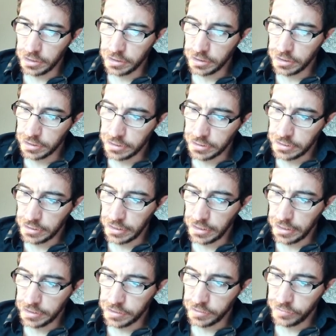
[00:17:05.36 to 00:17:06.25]

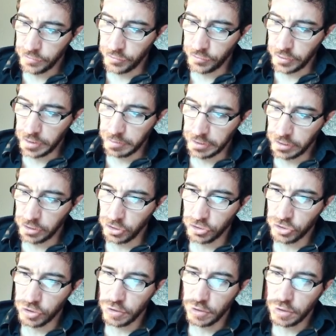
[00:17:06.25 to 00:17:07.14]
stays free
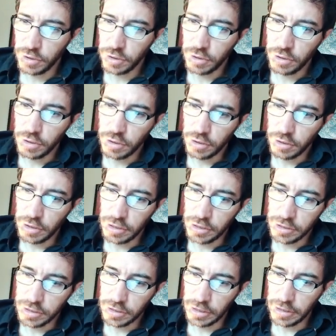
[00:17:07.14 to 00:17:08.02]
because this